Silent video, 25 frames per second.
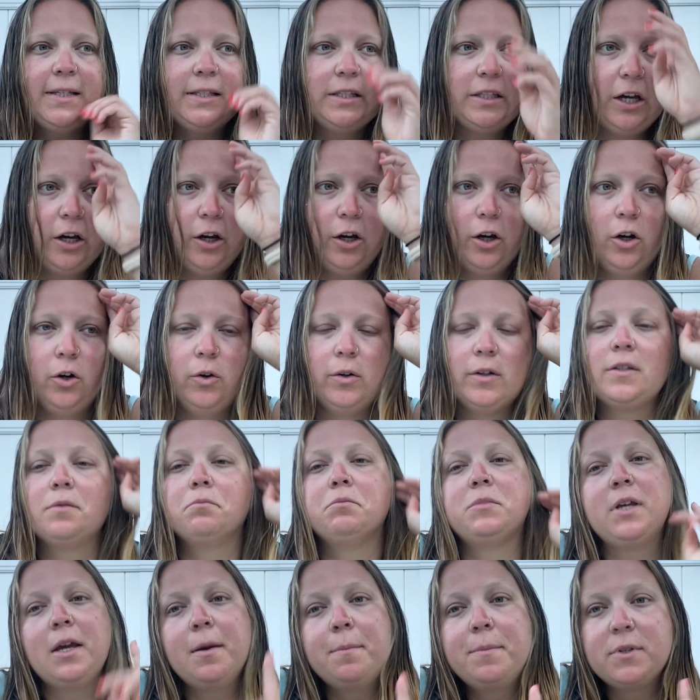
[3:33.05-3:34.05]
So some
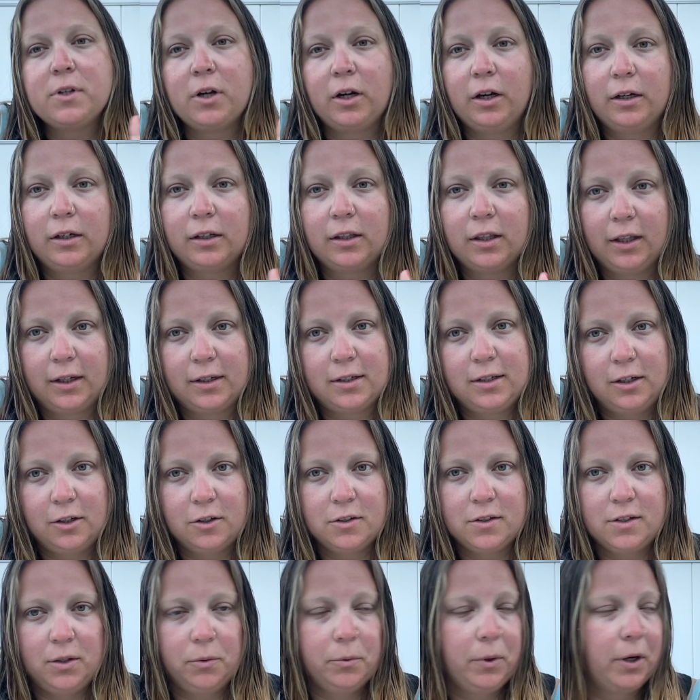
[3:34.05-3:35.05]
tips on collecting your
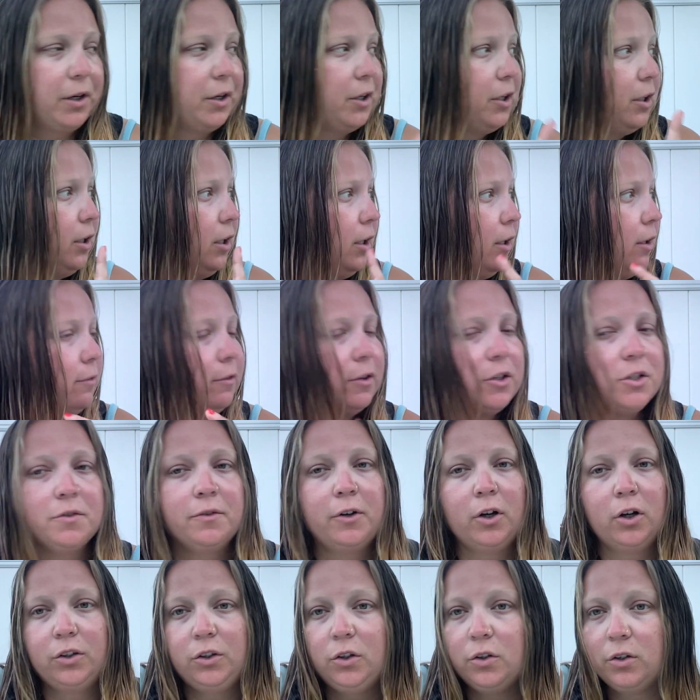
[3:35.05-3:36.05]
seawater. First of
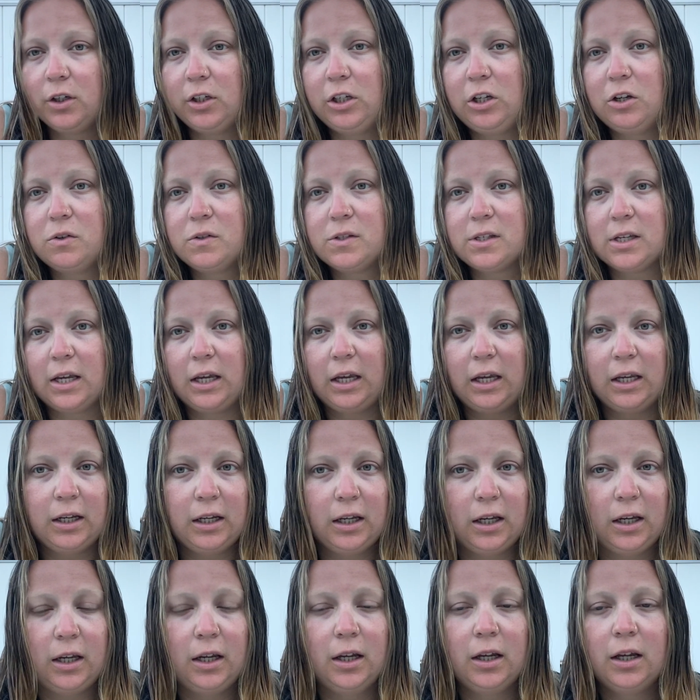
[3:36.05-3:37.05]
all, you can use
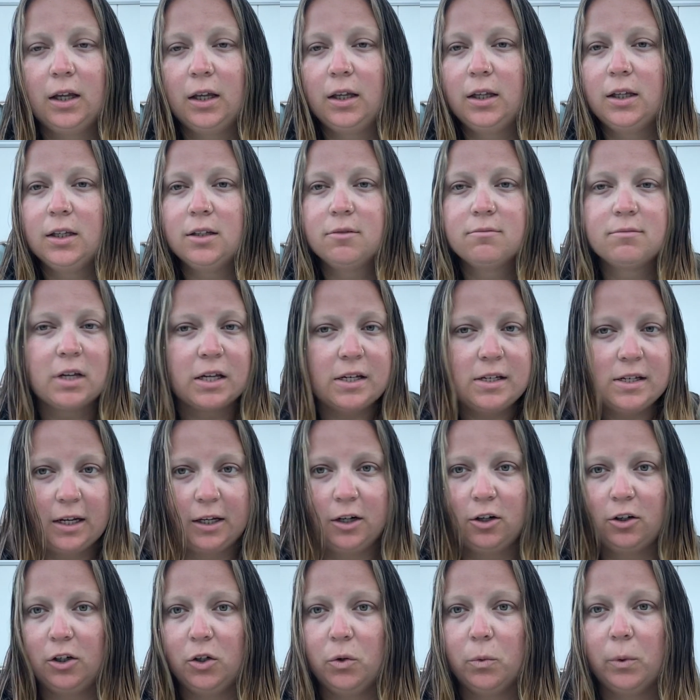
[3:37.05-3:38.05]
any
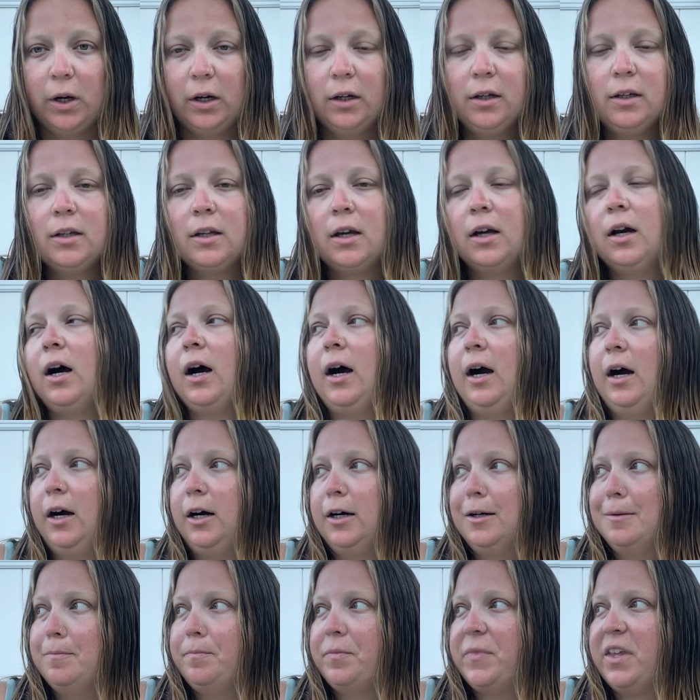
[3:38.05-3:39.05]
container you want.
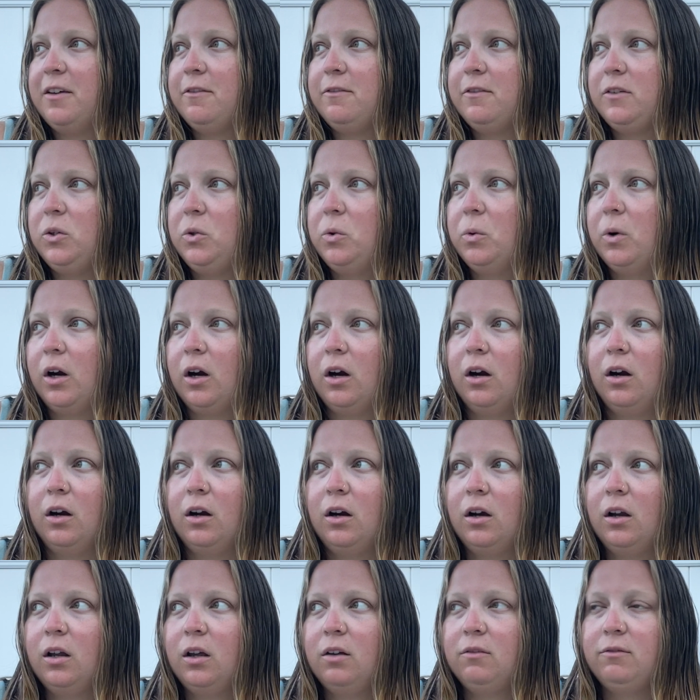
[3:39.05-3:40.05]
Um, if you
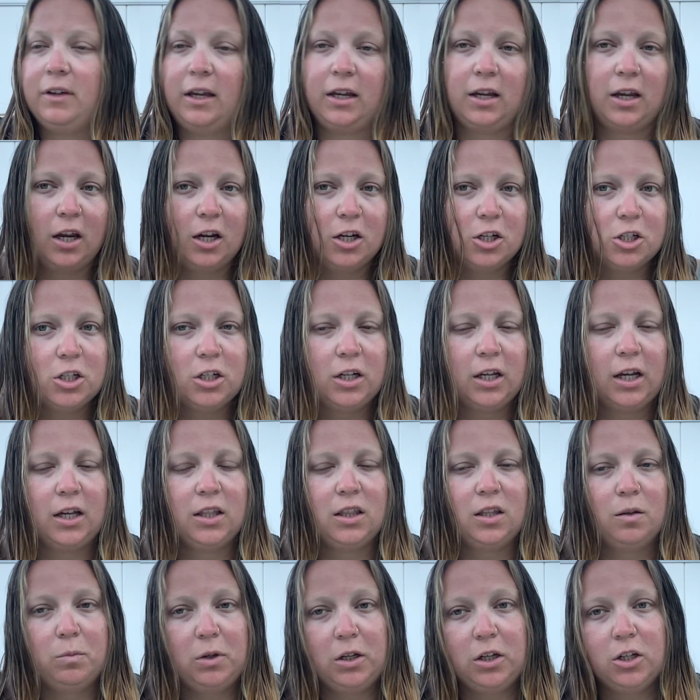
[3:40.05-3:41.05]
are vacationing at
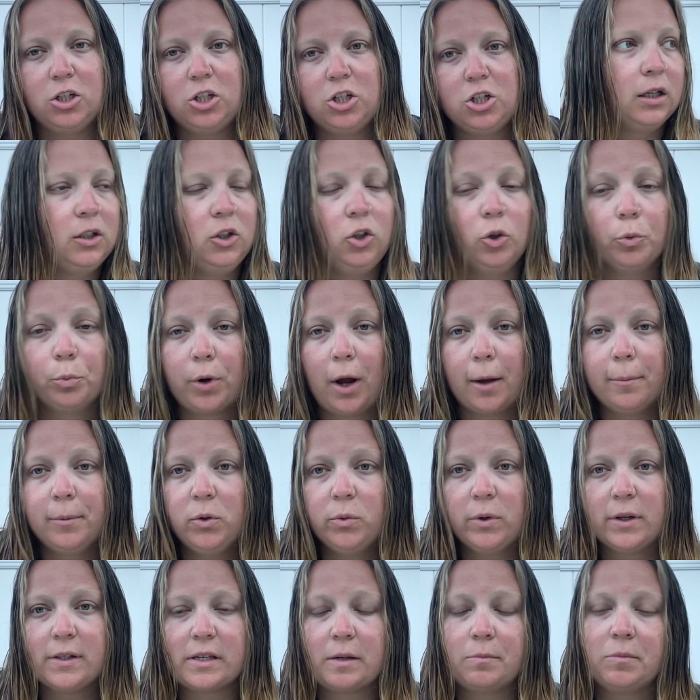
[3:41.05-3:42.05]
the beach, you'll probably
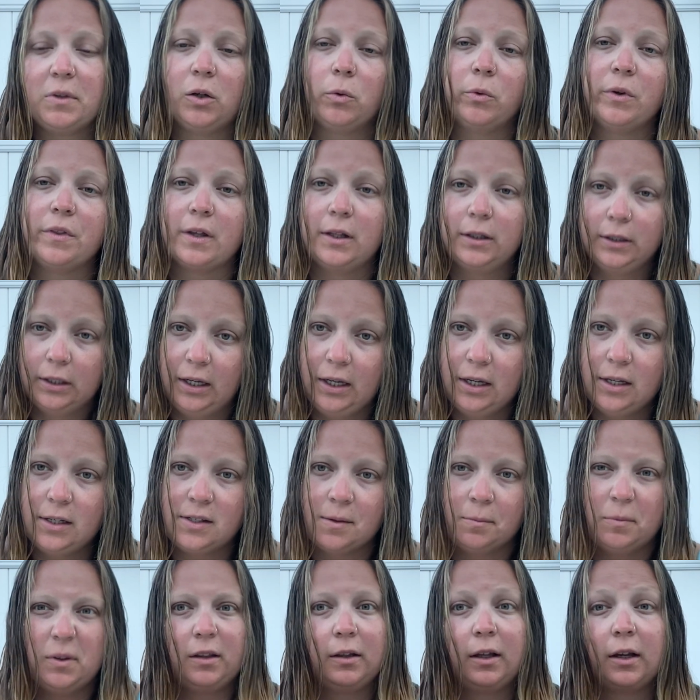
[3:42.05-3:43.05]
want something with a lid,
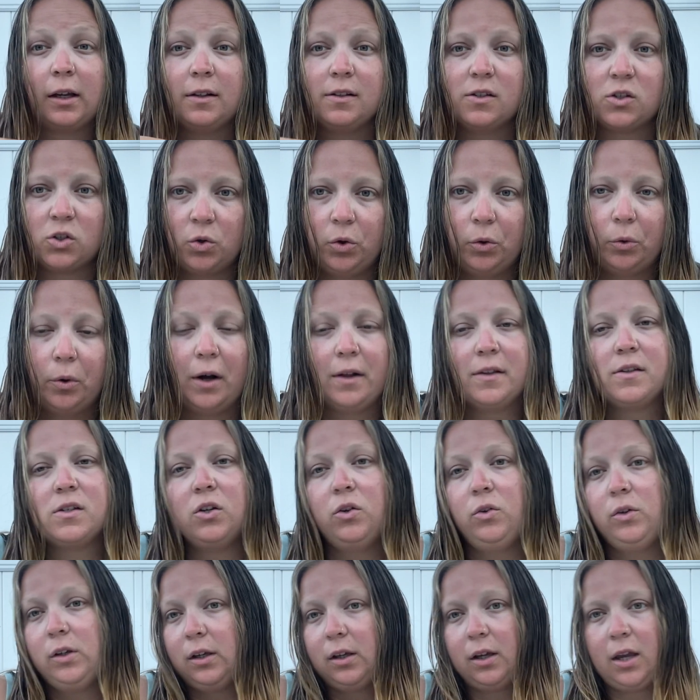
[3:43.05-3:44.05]
something that can screw on so you
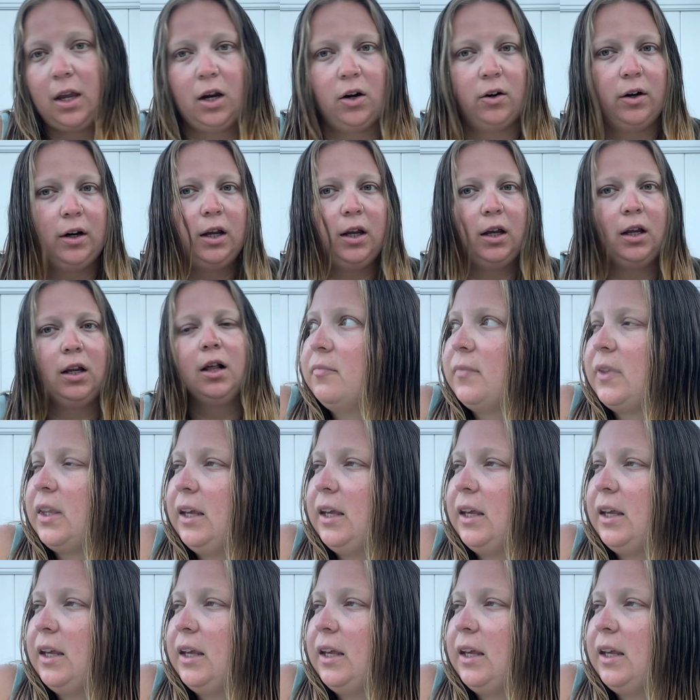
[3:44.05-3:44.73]
can carry it.